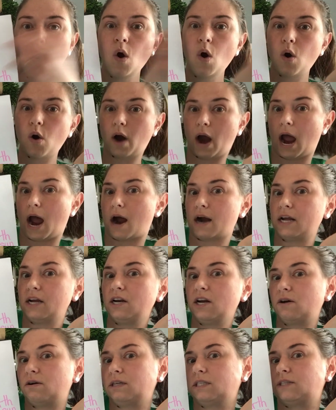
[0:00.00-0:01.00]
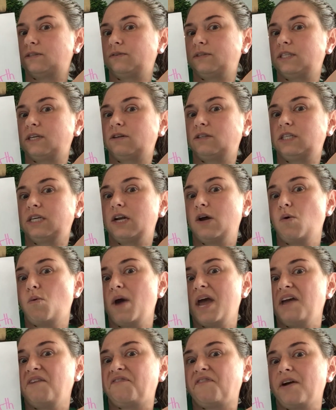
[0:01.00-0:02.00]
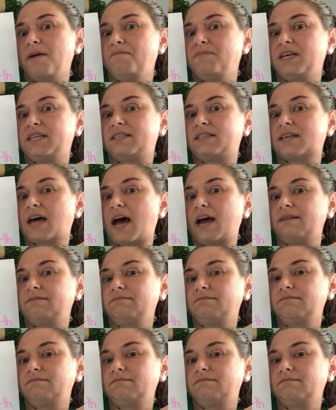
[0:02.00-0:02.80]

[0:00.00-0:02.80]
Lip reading: or how do you know it's tilted away from the sun?